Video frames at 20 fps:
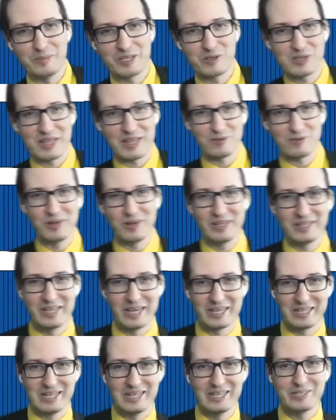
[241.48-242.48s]
because that
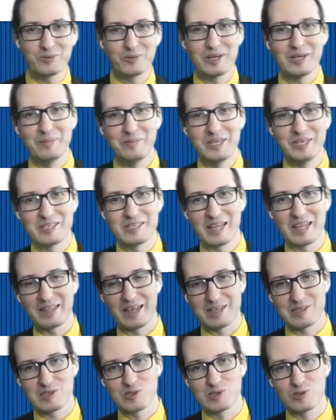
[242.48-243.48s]
literally means that
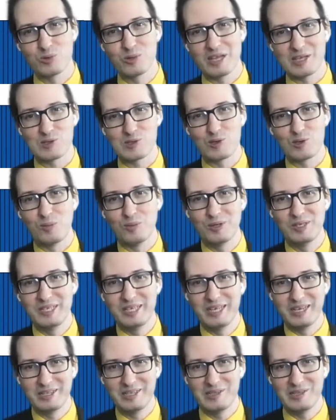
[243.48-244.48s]
as soon as
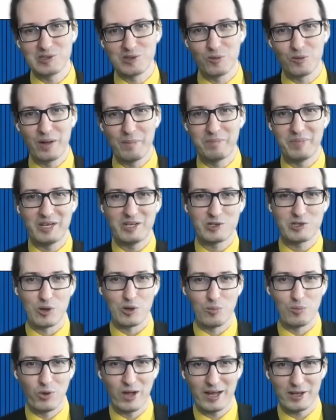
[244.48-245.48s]
somebody edits a web page
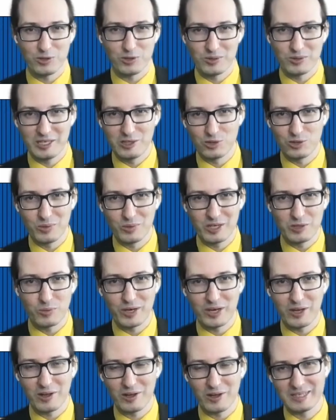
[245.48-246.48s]
somewhere, you need to
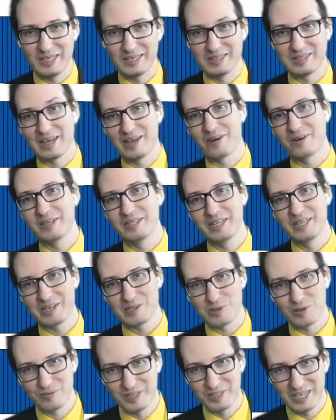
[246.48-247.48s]
retrigger the entire
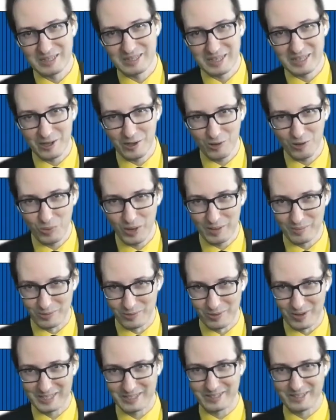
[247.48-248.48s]
index of the entire web,
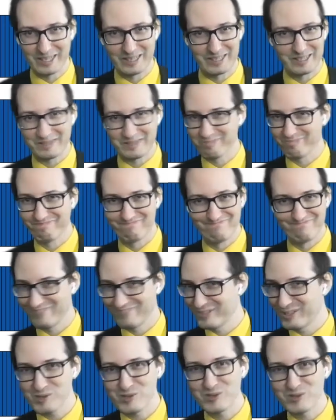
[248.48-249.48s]
right? That
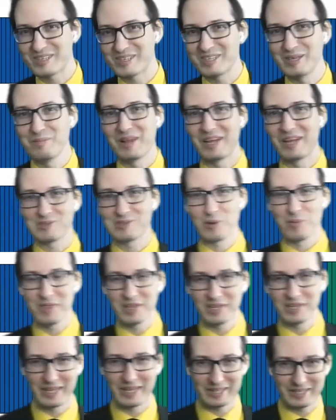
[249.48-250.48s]
doesn't seem like
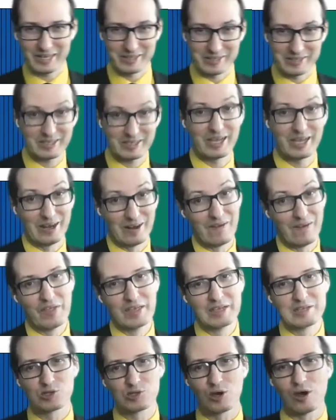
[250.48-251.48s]
something that can scale.
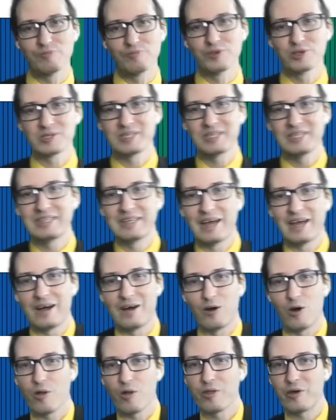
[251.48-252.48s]
So obviously there
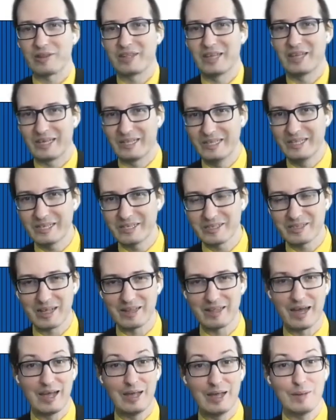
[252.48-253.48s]
are other techniques
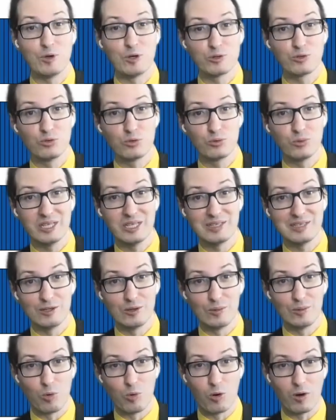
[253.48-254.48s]
that are able to do it in
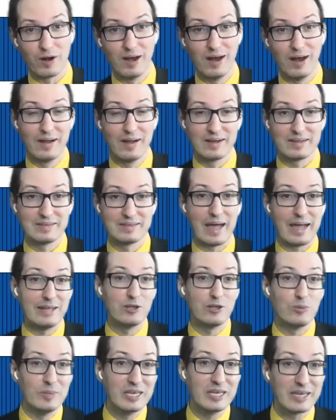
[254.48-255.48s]
a more
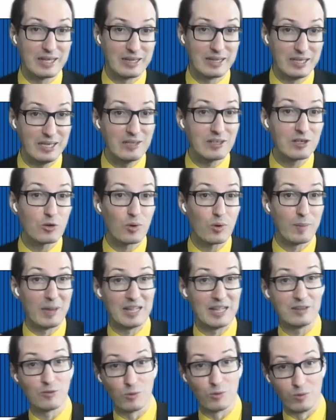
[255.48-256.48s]
dynamic and
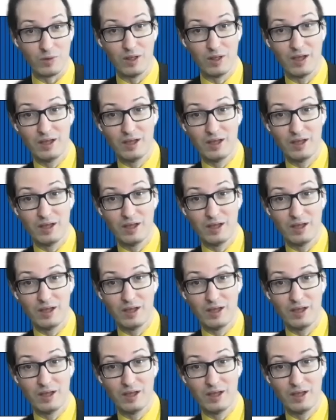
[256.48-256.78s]
incremental